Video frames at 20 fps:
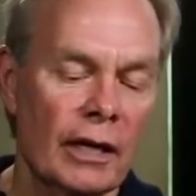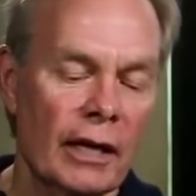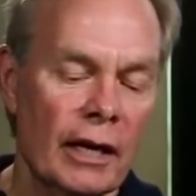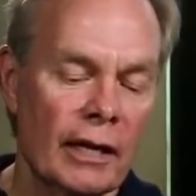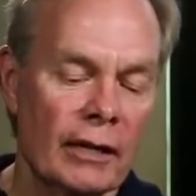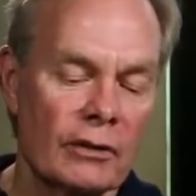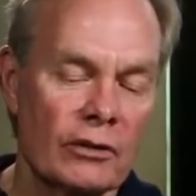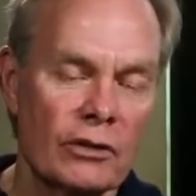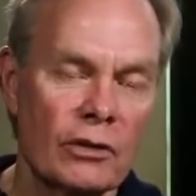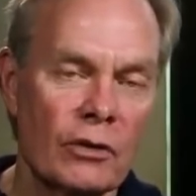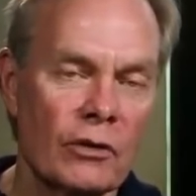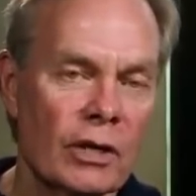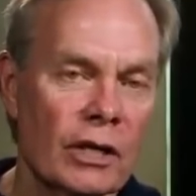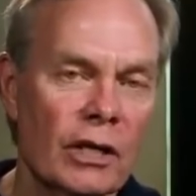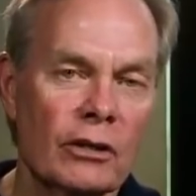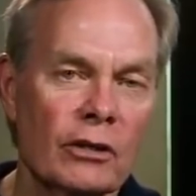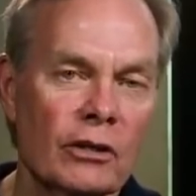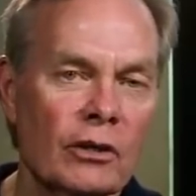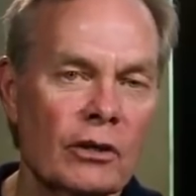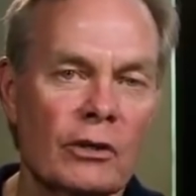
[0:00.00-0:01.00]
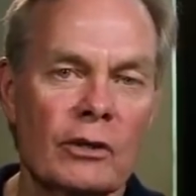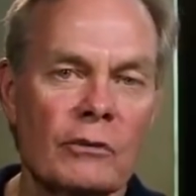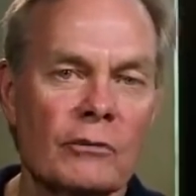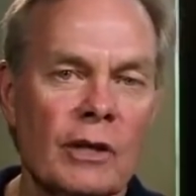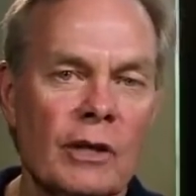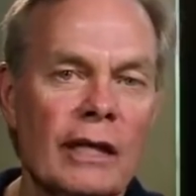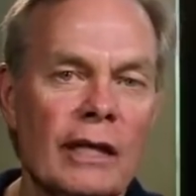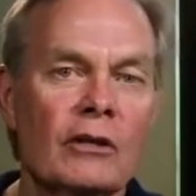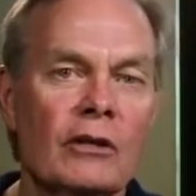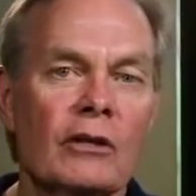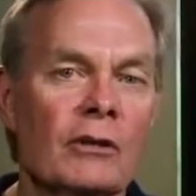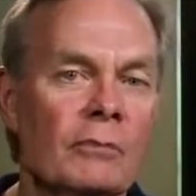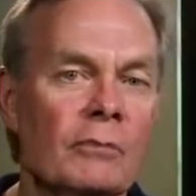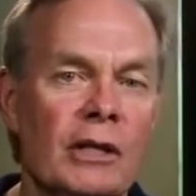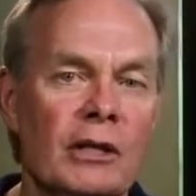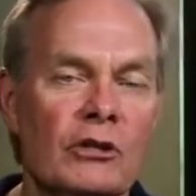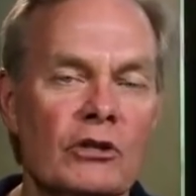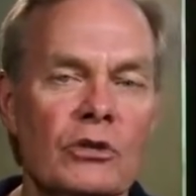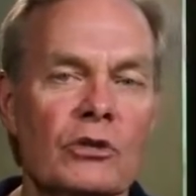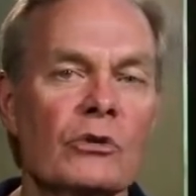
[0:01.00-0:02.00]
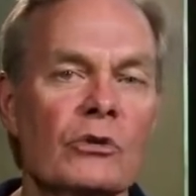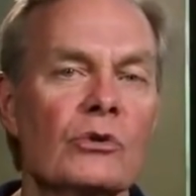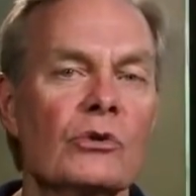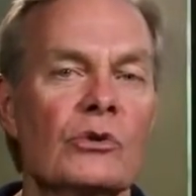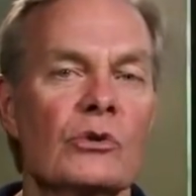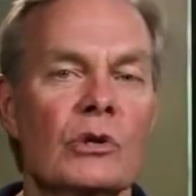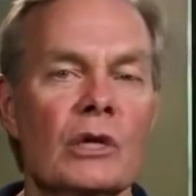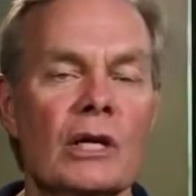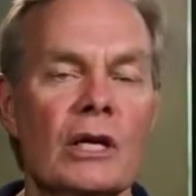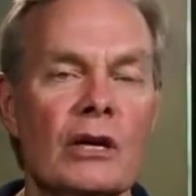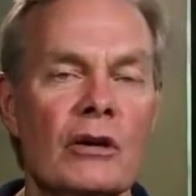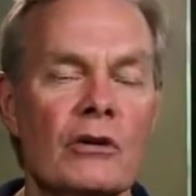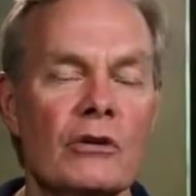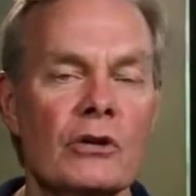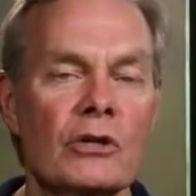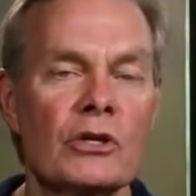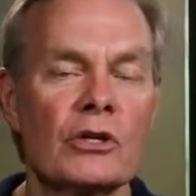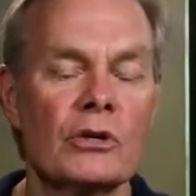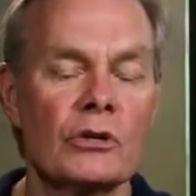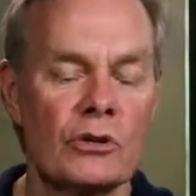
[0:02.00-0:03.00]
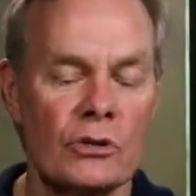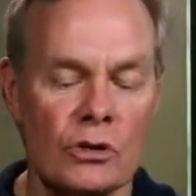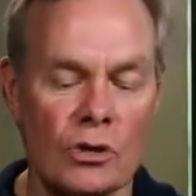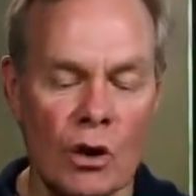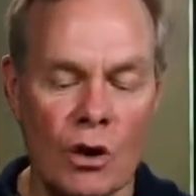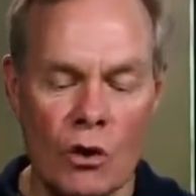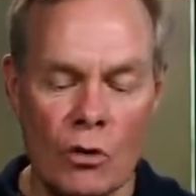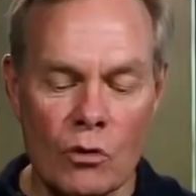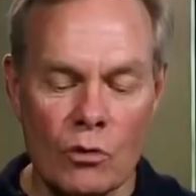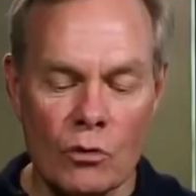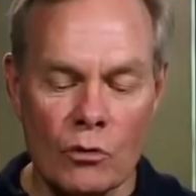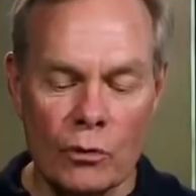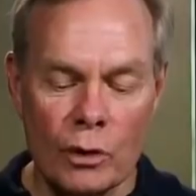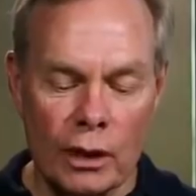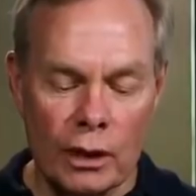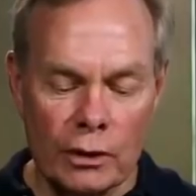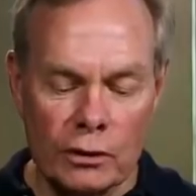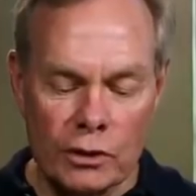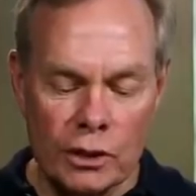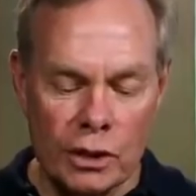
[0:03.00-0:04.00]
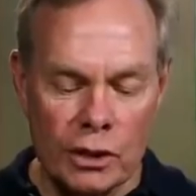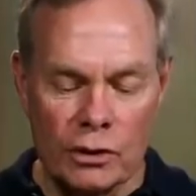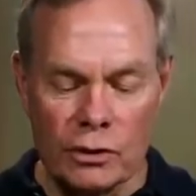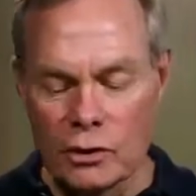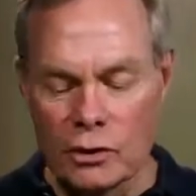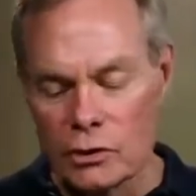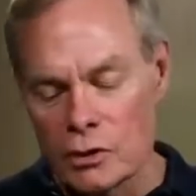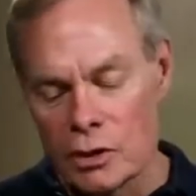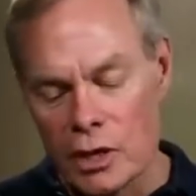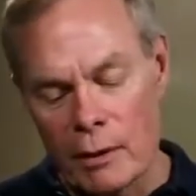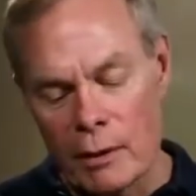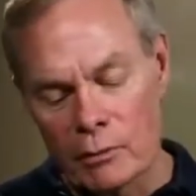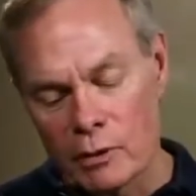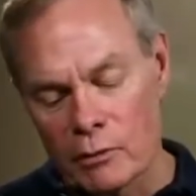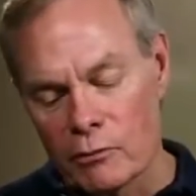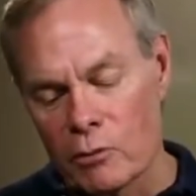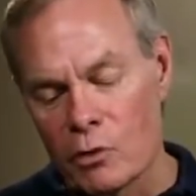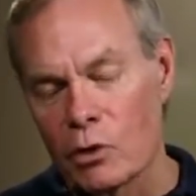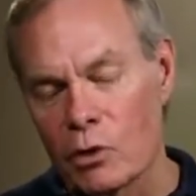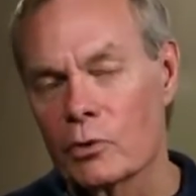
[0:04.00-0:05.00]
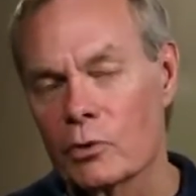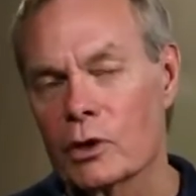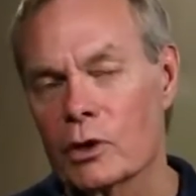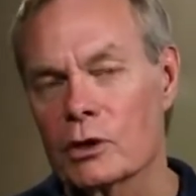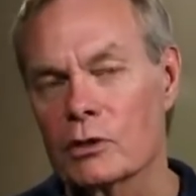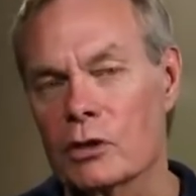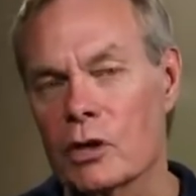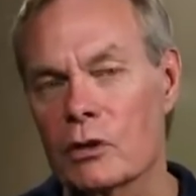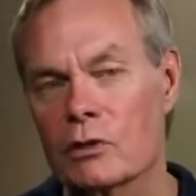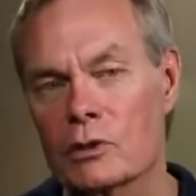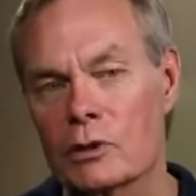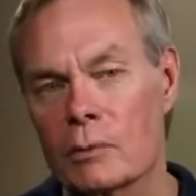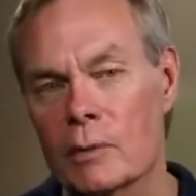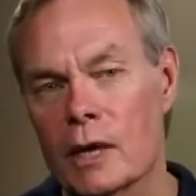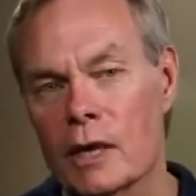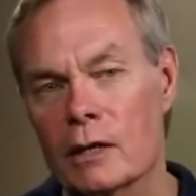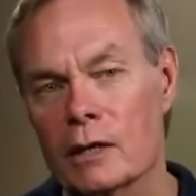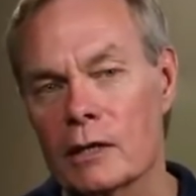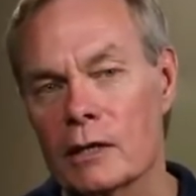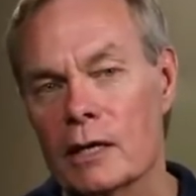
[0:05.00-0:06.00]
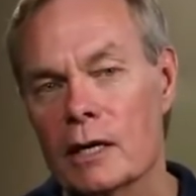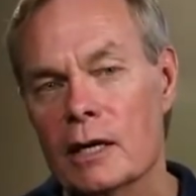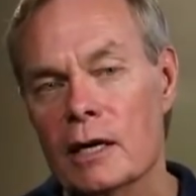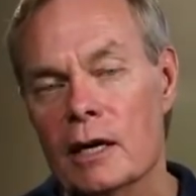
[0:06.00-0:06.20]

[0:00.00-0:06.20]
And so they could have been 200 or 300 years old in Genesis chapter 4 when it talks about it.